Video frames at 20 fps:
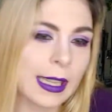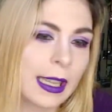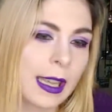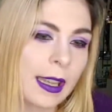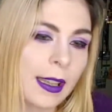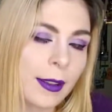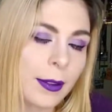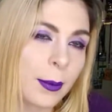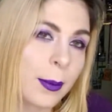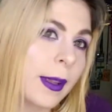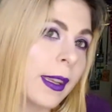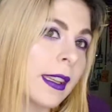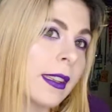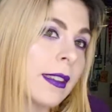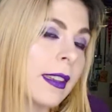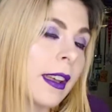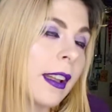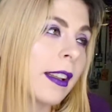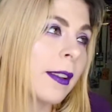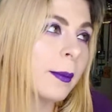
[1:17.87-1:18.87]
as we can
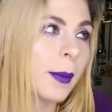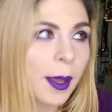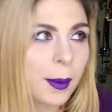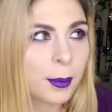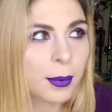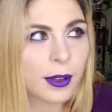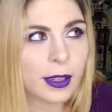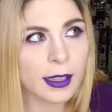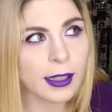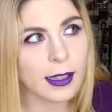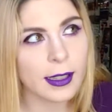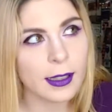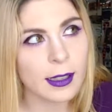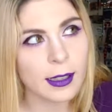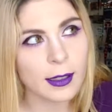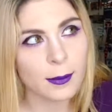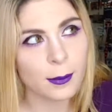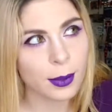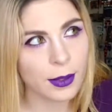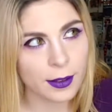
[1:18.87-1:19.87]
tell in my
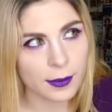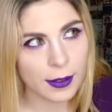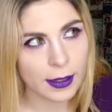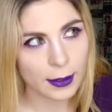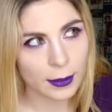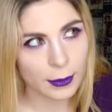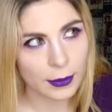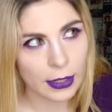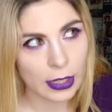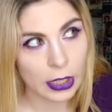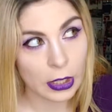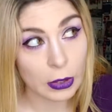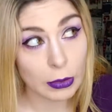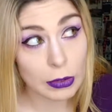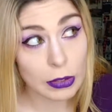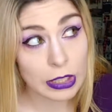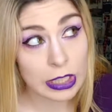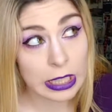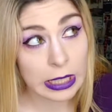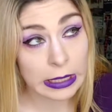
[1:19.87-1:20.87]
pretty previous
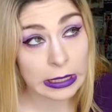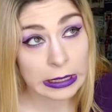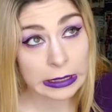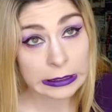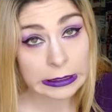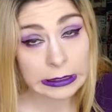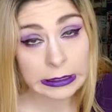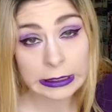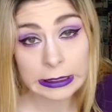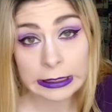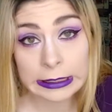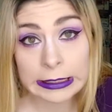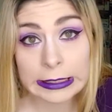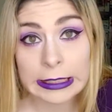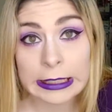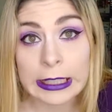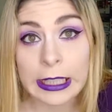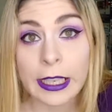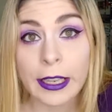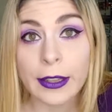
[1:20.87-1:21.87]
videos.
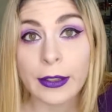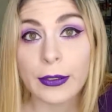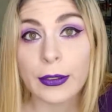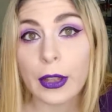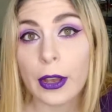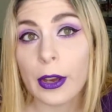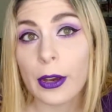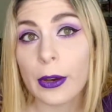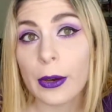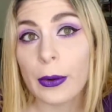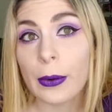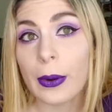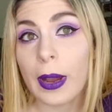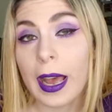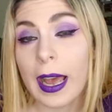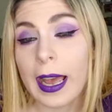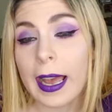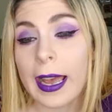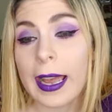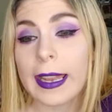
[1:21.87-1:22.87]
So
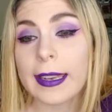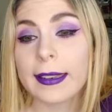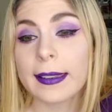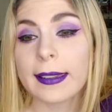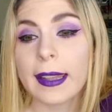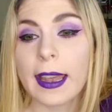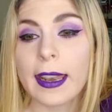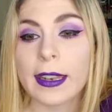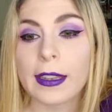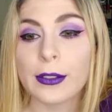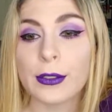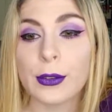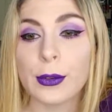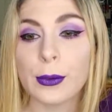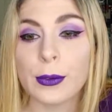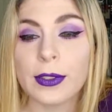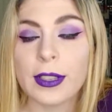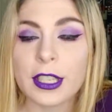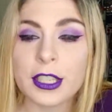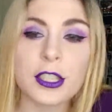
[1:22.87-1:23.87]
I decided to
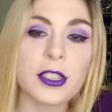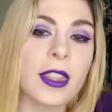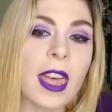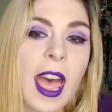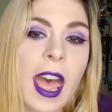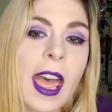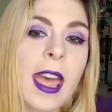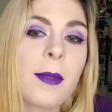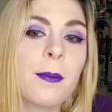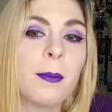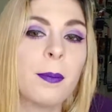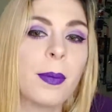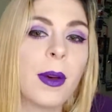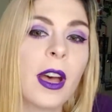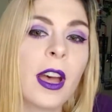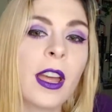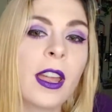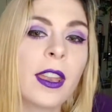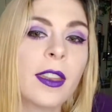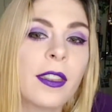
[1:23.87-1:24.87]
ditch that,
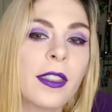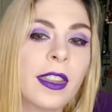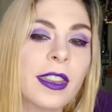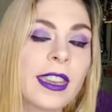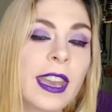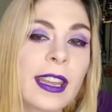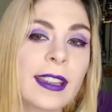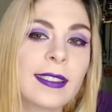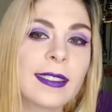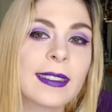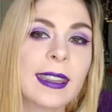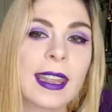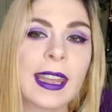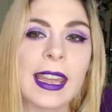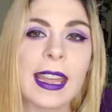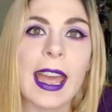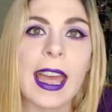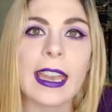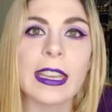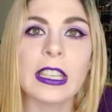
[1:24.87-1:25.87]
but the next day
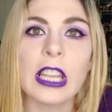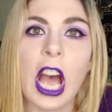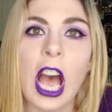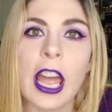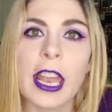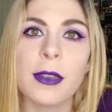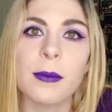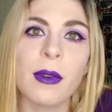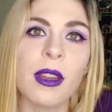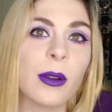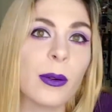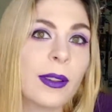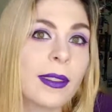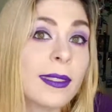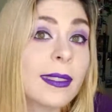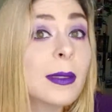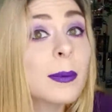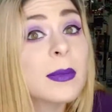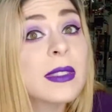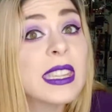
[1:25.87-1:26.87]
I had gotten my
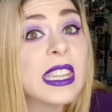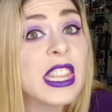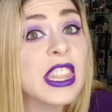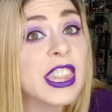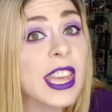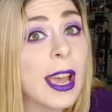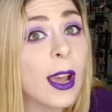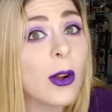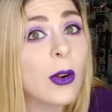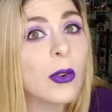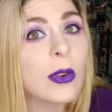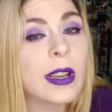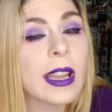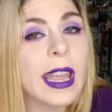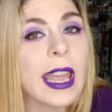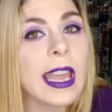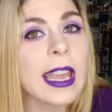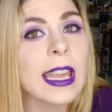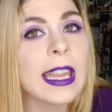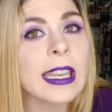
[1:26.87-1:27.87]
wisdom teeth out
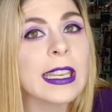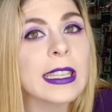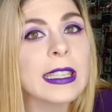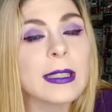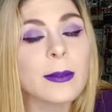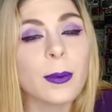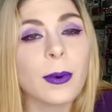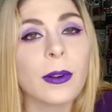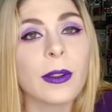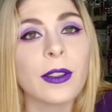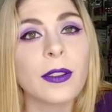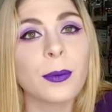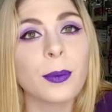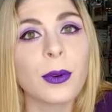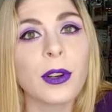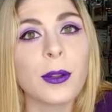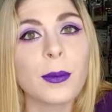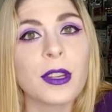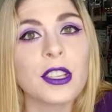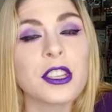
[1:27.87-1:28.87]
and was
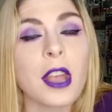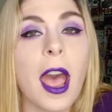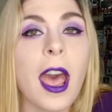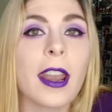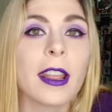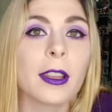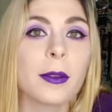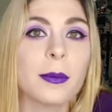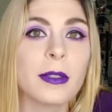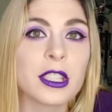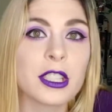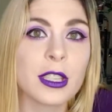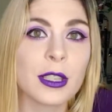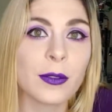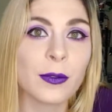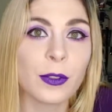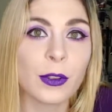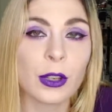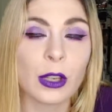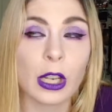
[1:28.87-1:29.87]
pretty much out of
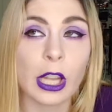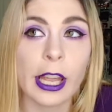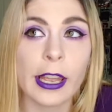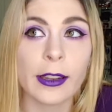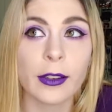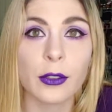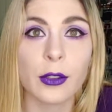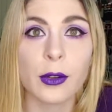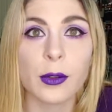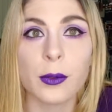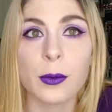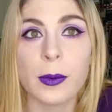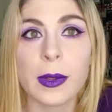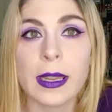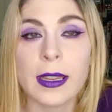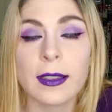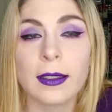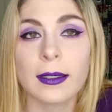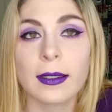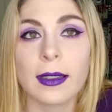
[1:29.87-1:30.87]
commission for like 2
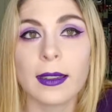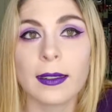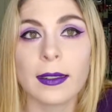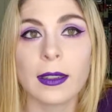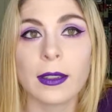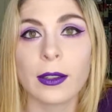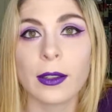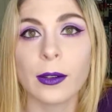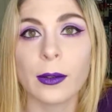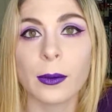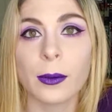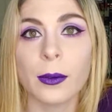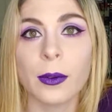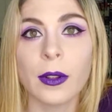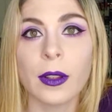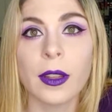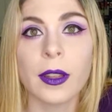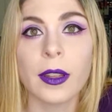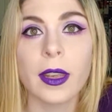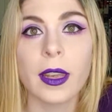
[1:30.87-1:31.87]
weeks because, you know,
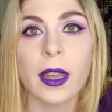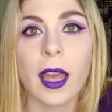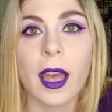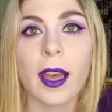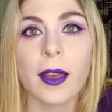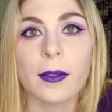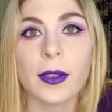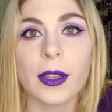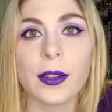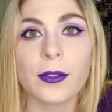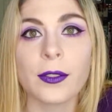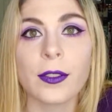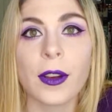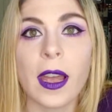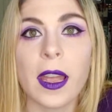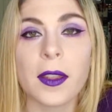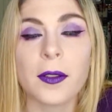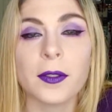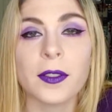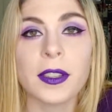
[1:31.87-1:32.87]
having
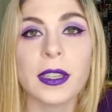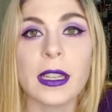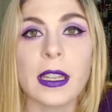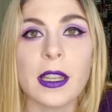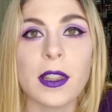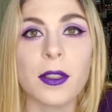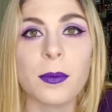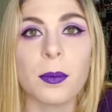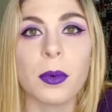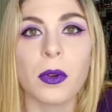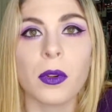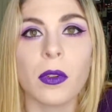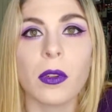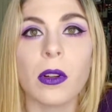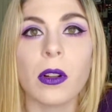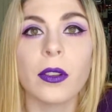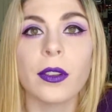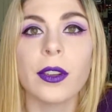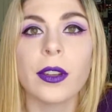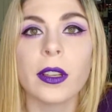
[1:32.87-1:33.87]
5 teeth
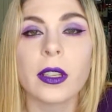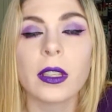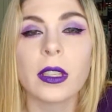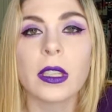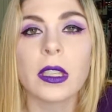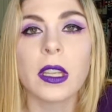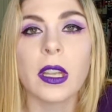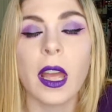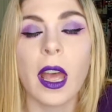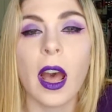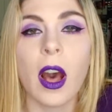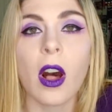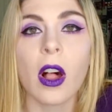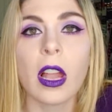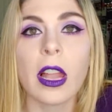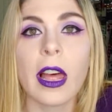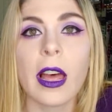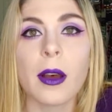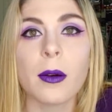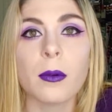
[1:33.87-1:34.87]
pulled
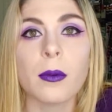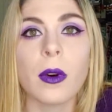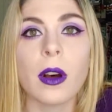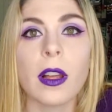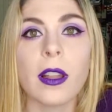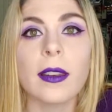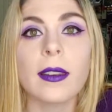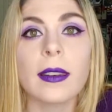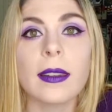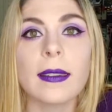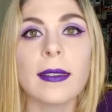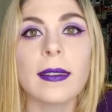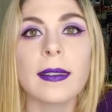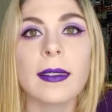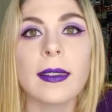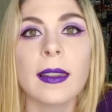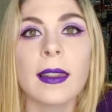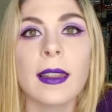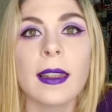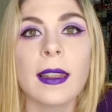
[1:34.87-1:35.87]
all at
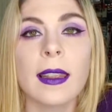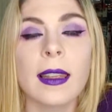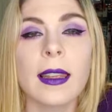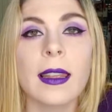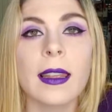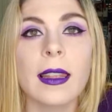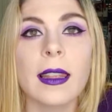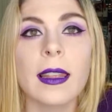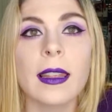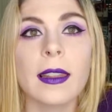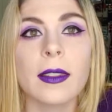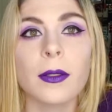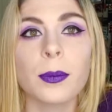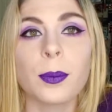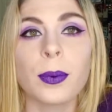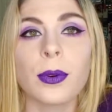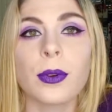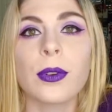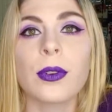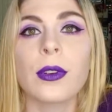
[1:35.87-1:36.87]
once is
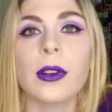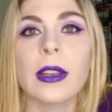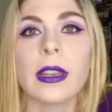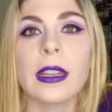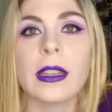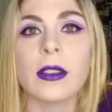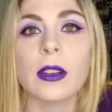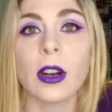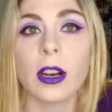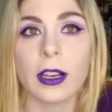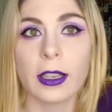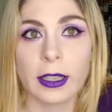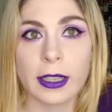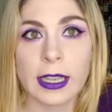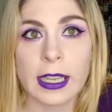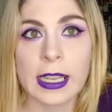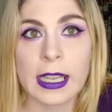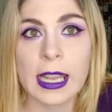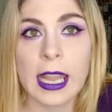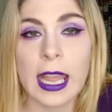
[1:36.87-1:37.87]
pretty
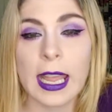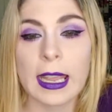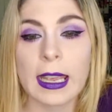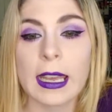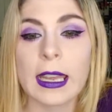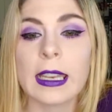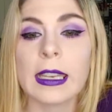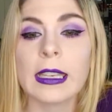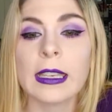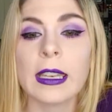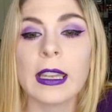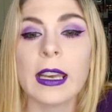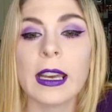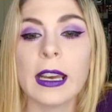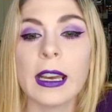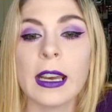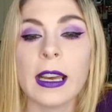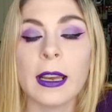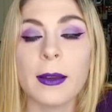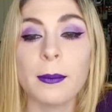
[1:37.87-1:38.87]
gnarly. And
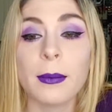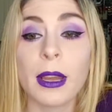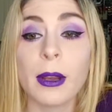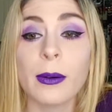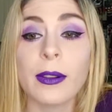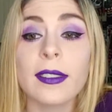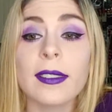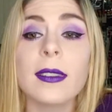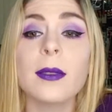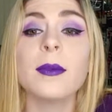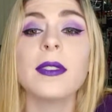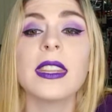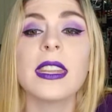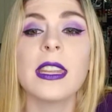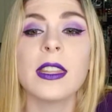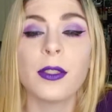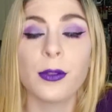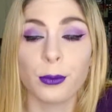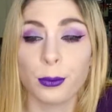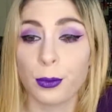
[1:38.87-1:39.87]
my wisdom
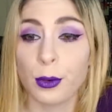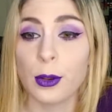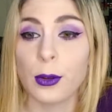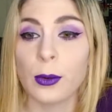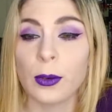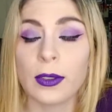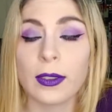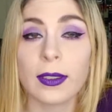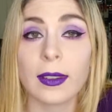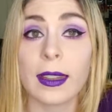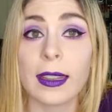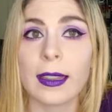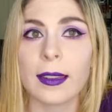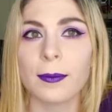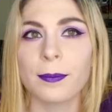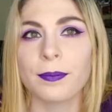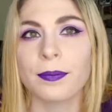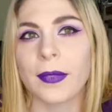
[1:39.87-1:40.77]
teeth roots, like,